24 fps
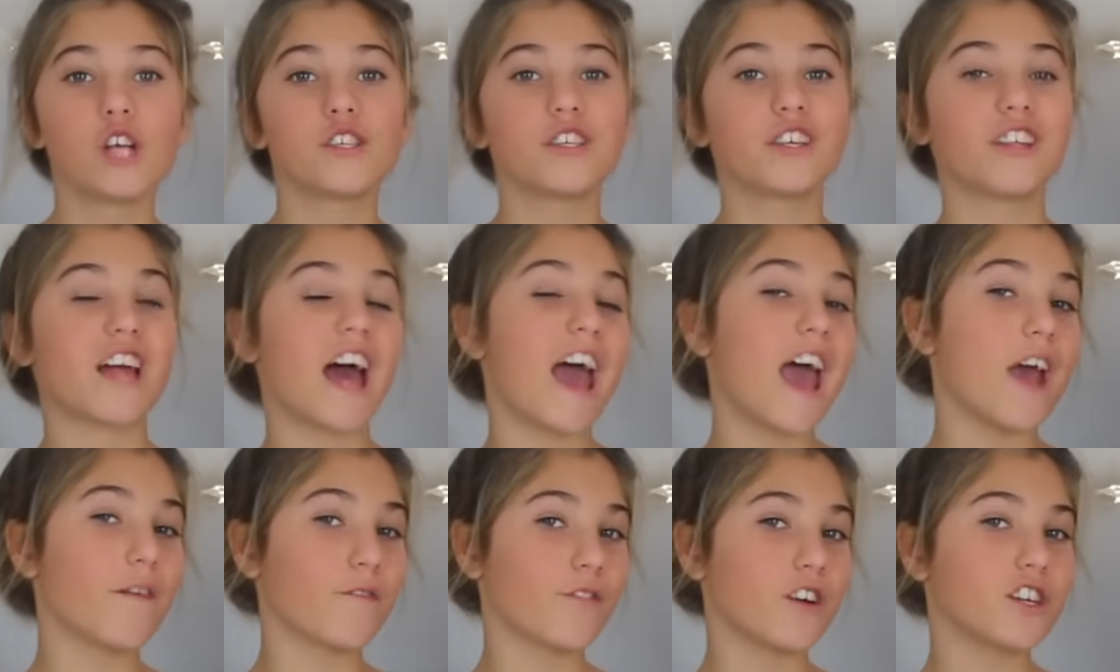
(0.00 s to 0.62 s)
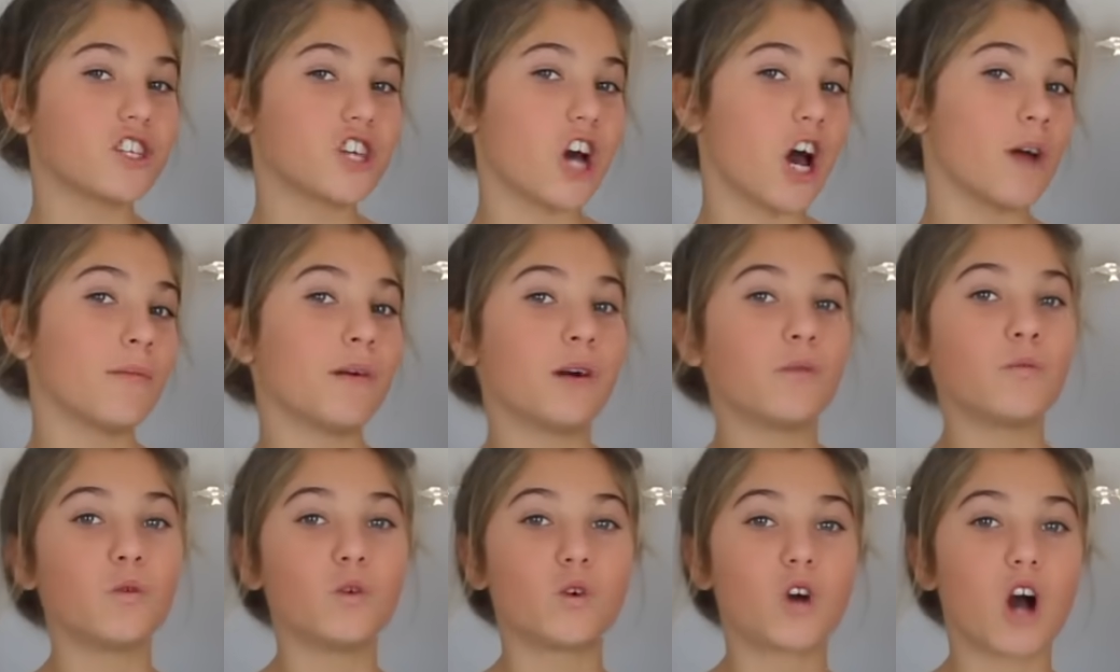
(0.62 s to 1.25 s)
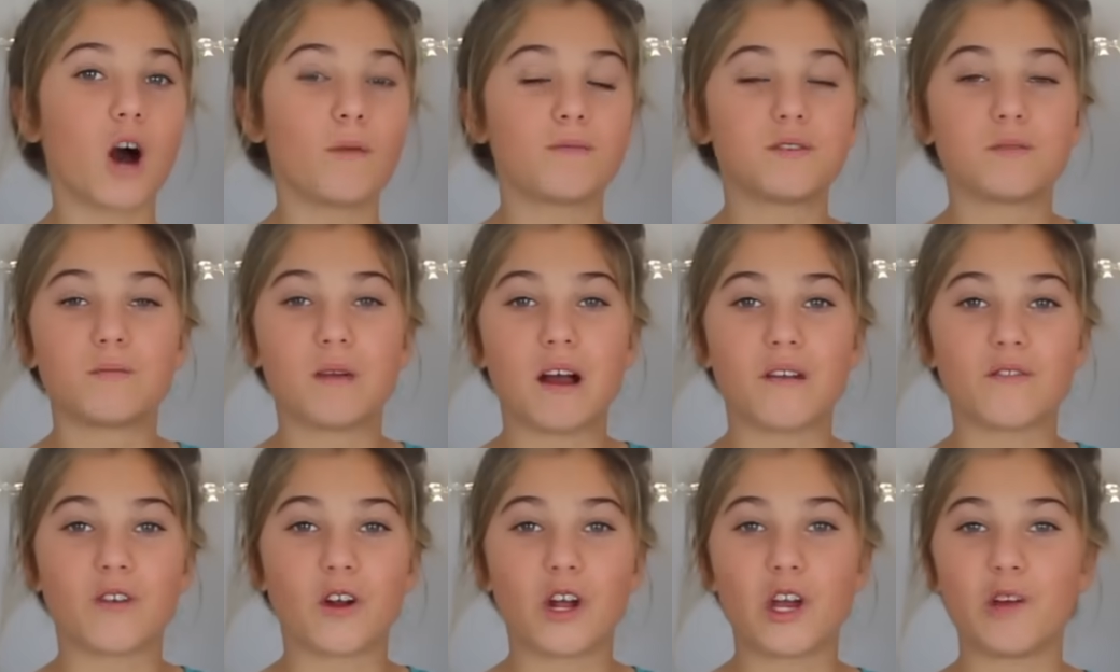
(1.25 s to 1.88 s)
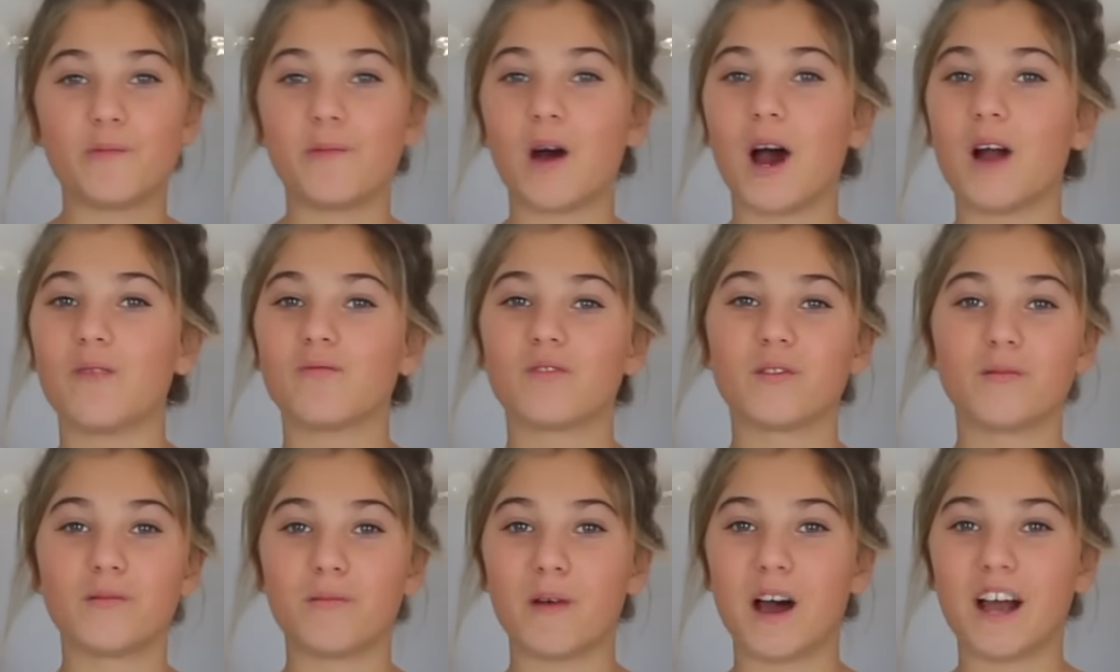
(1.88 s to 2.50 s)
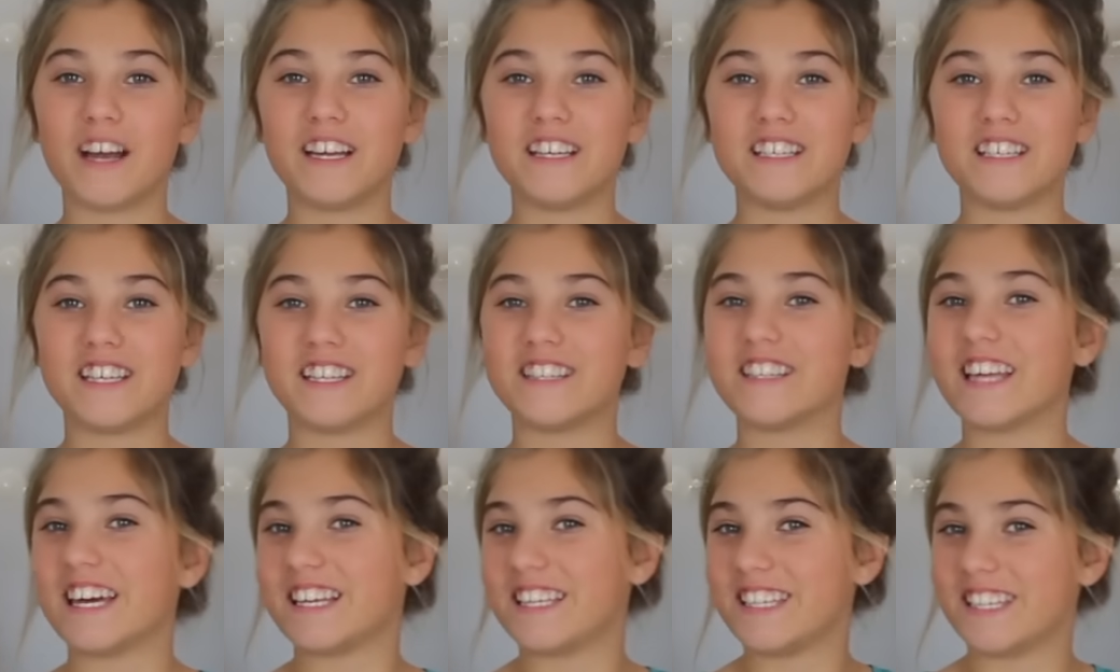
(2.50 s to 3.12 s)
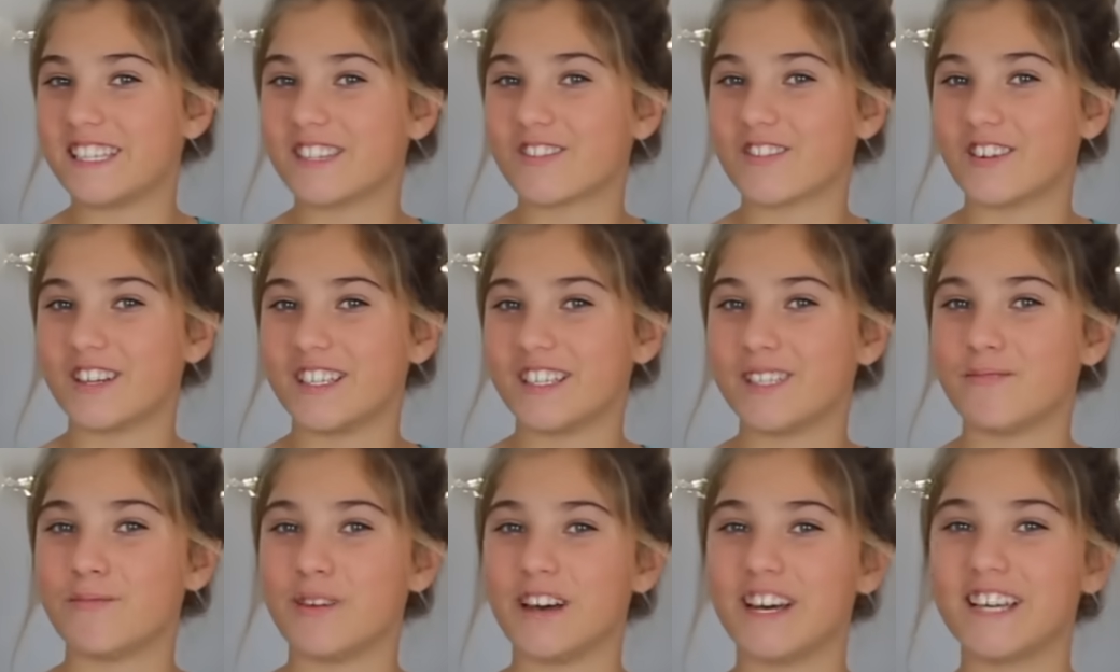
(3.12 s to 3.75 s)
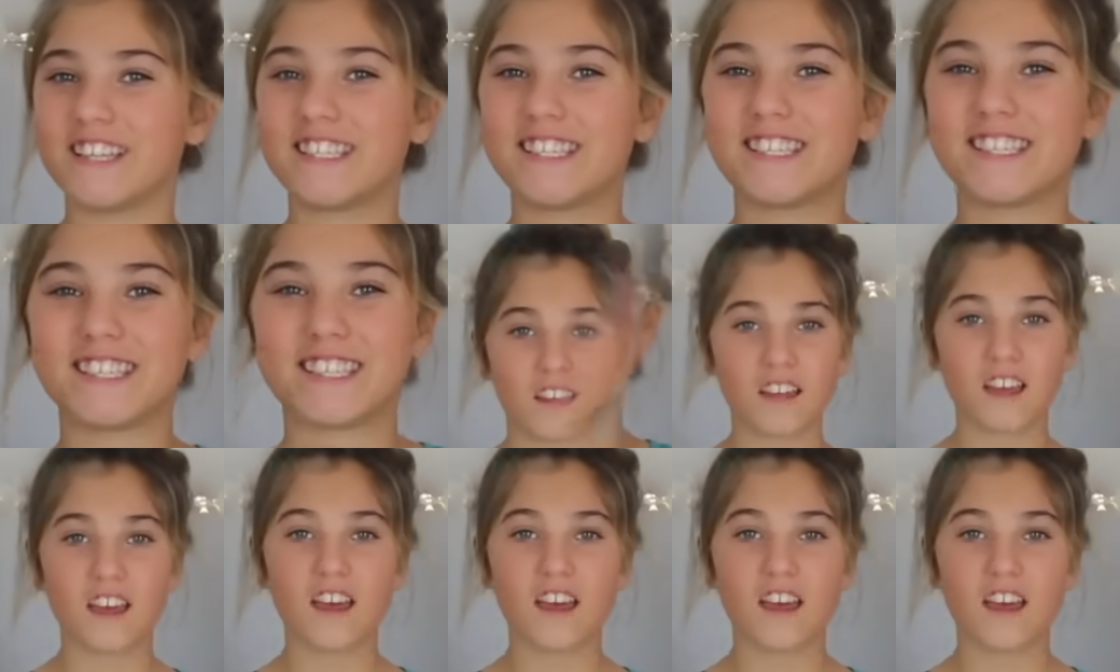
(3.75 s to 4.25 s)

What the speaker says: so that every time I walk up to my room, I'm reminded that it's Christmas.